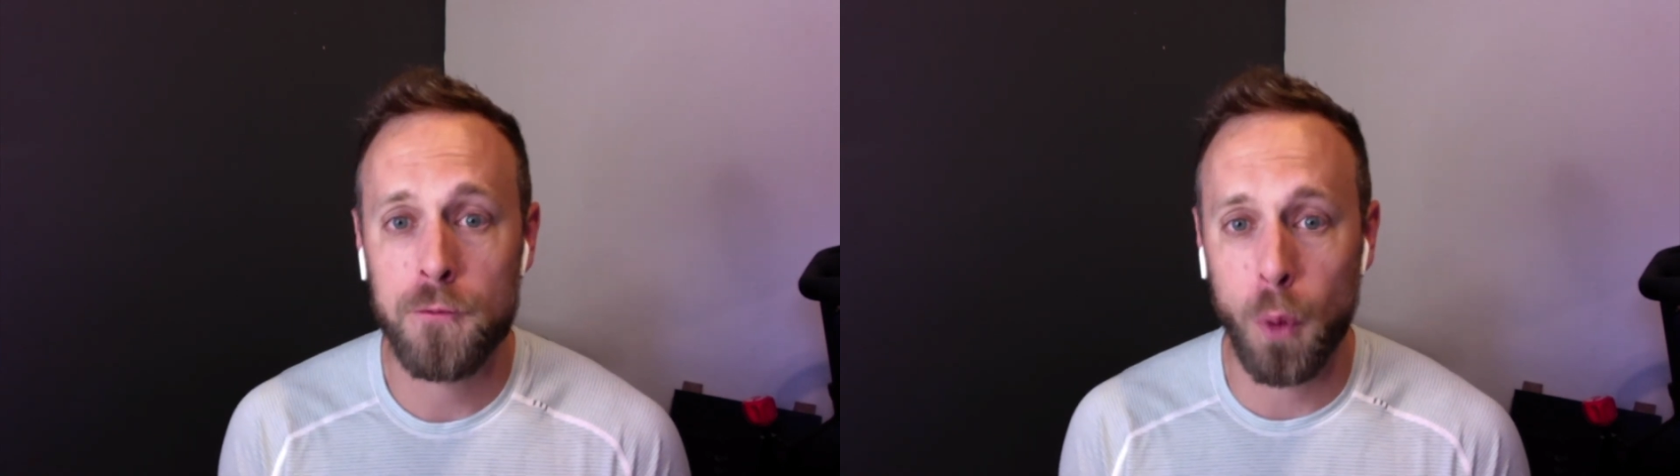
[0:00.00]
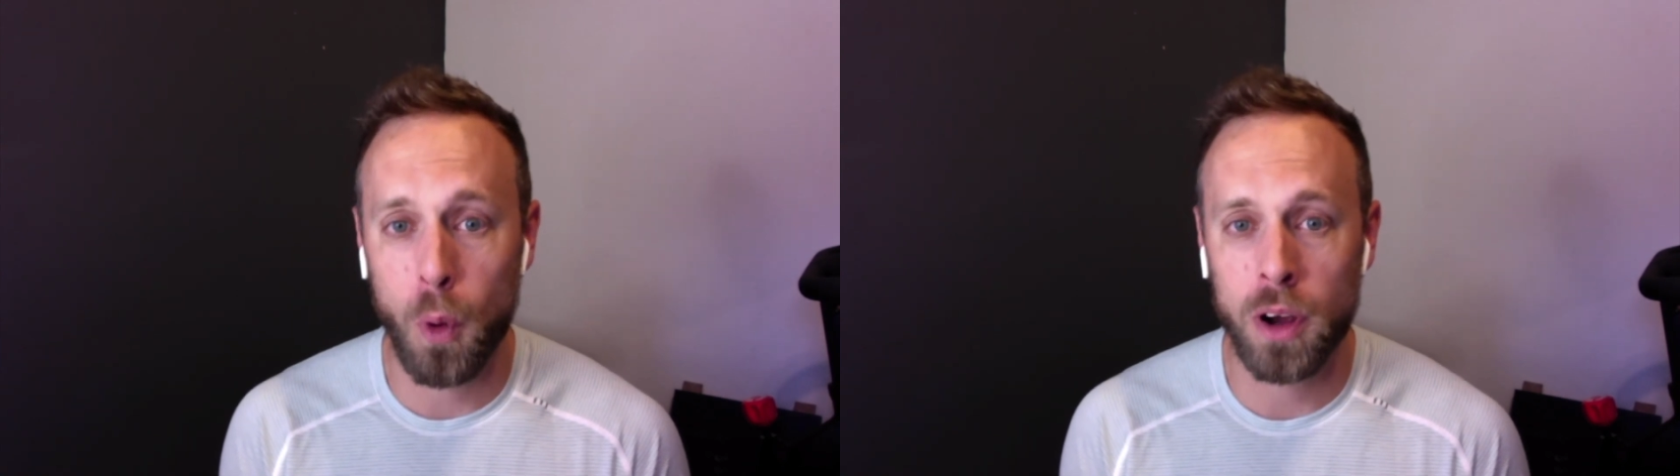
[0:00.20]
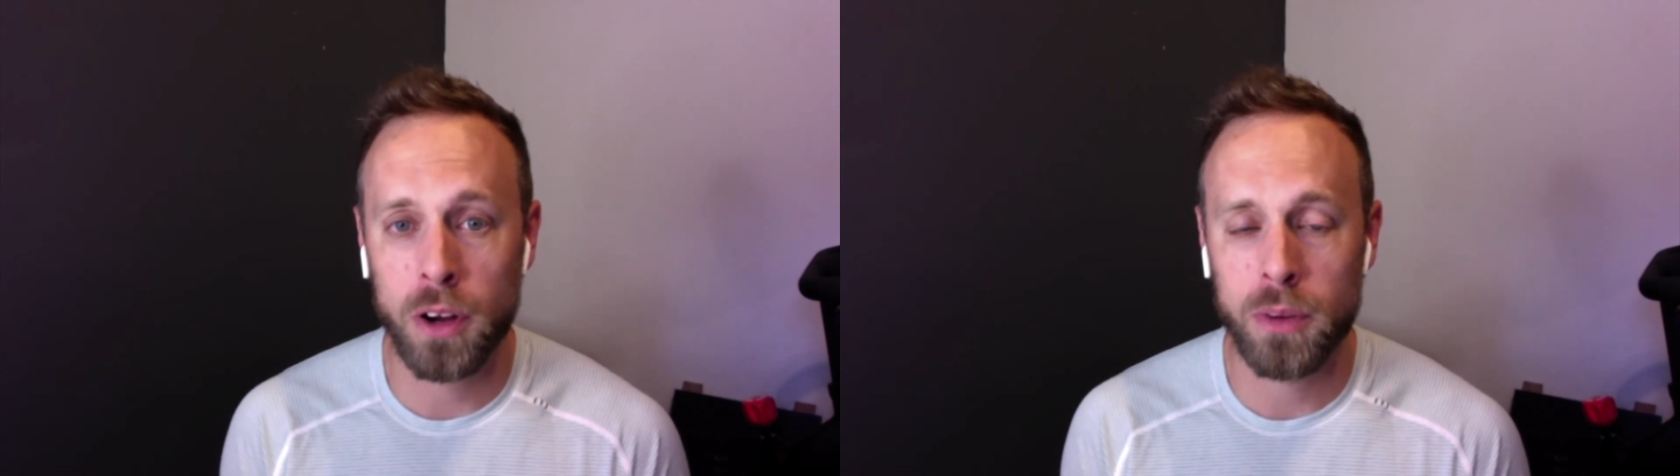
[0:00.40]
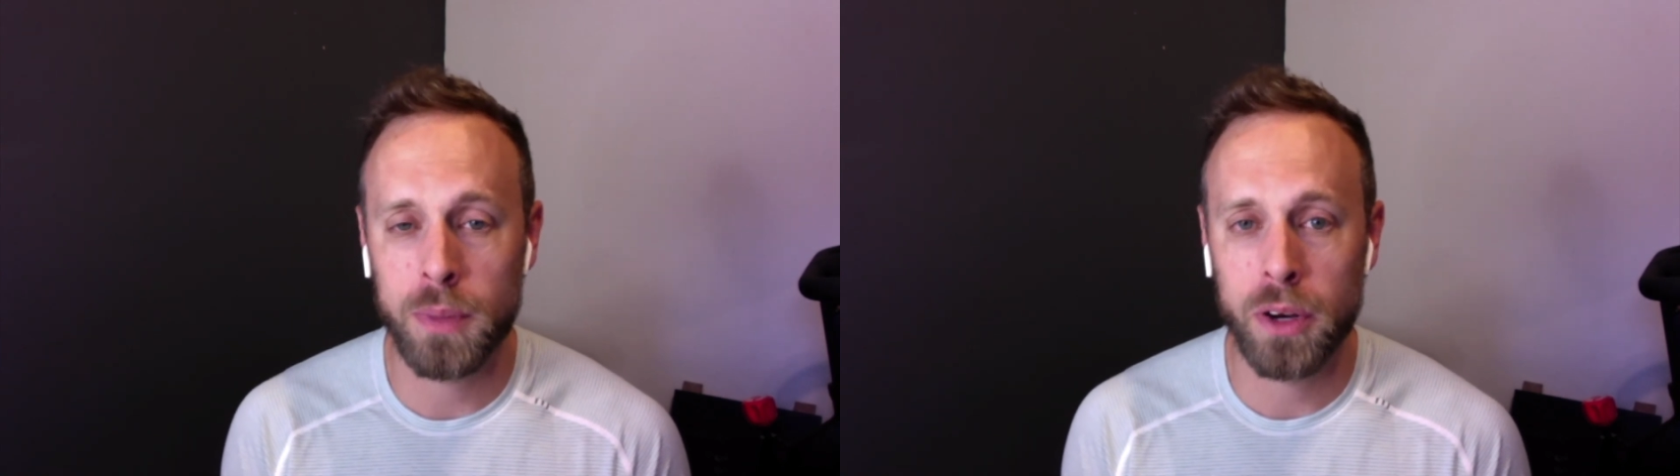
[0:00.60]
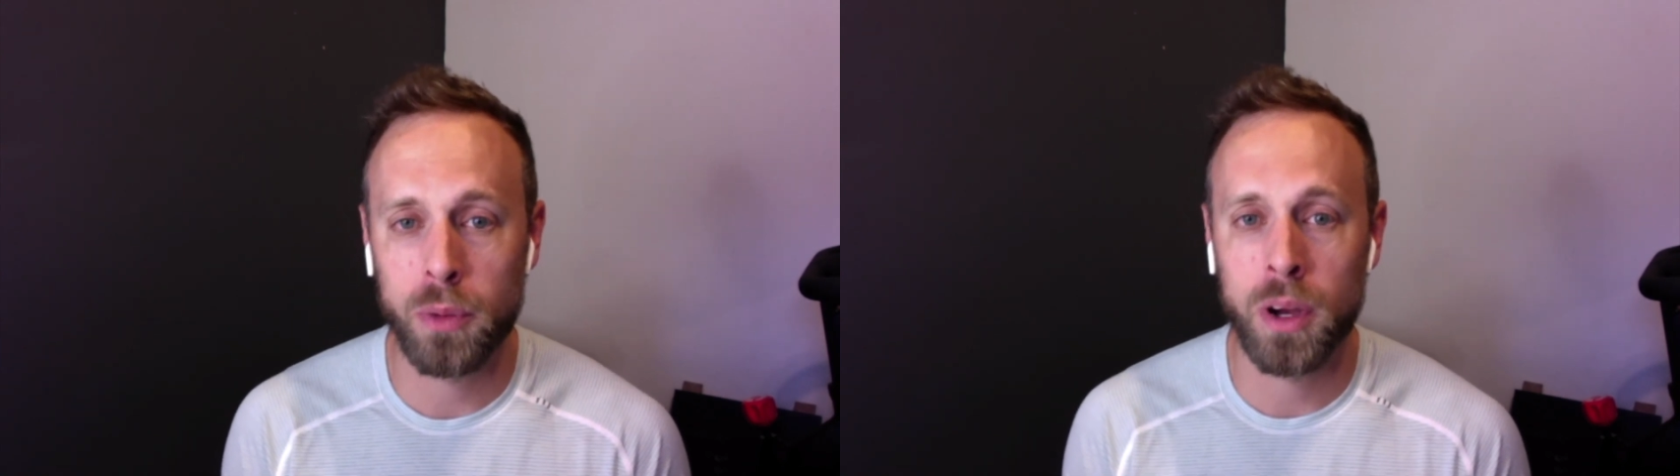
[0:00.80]

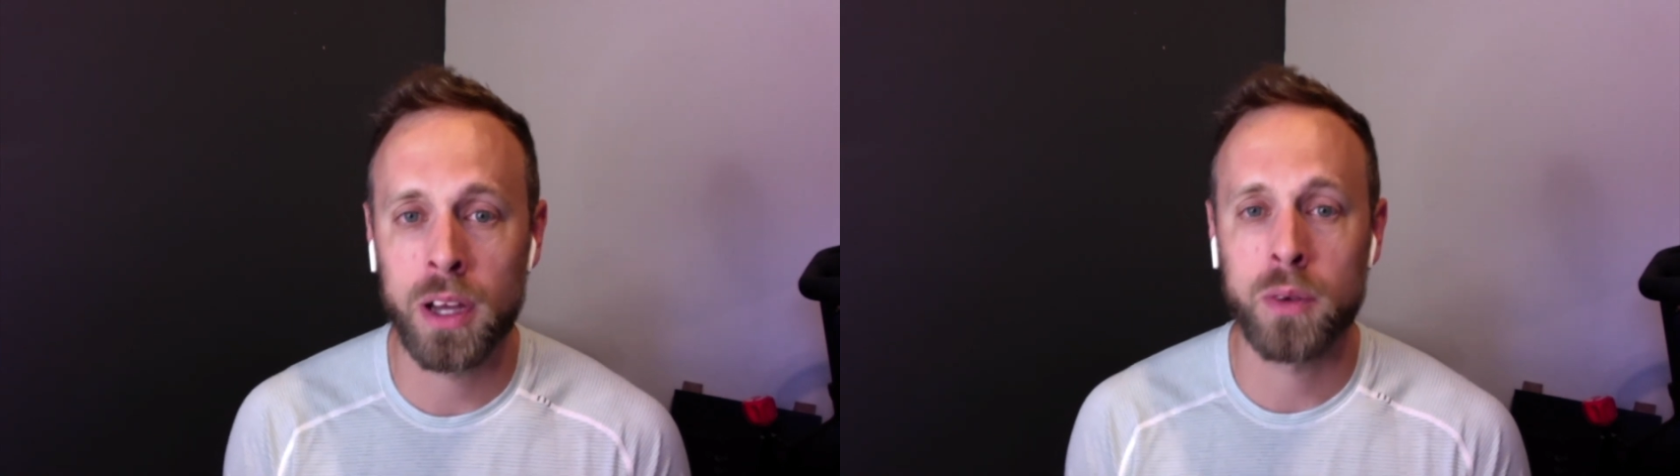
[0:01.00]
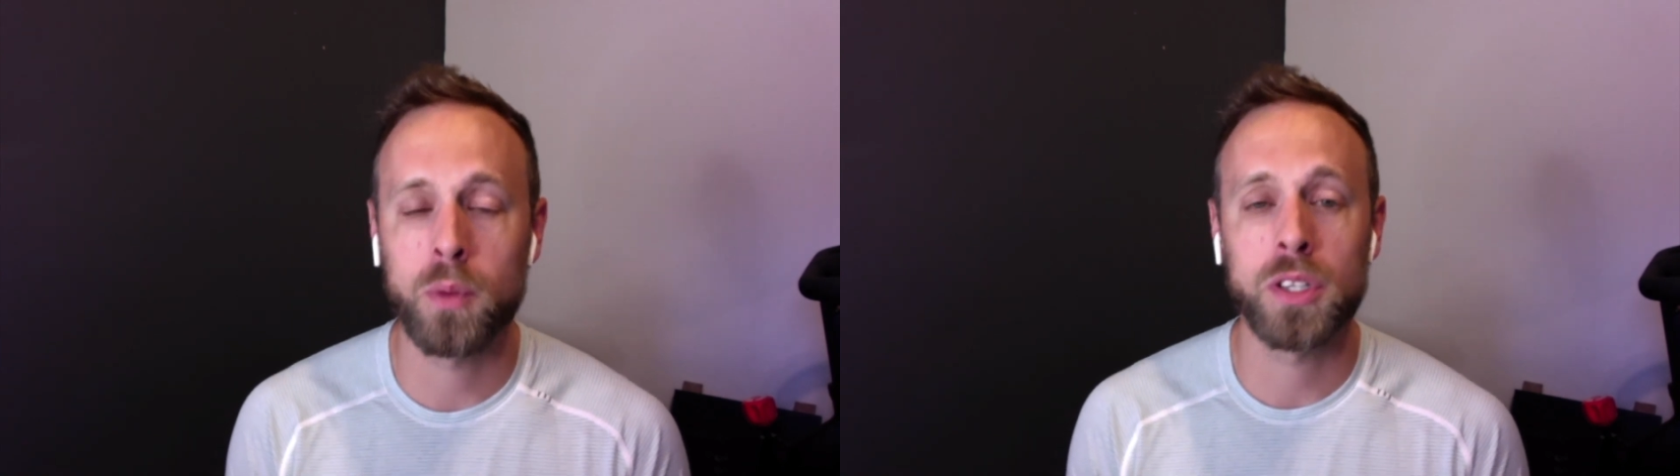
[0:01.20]
400-meter run,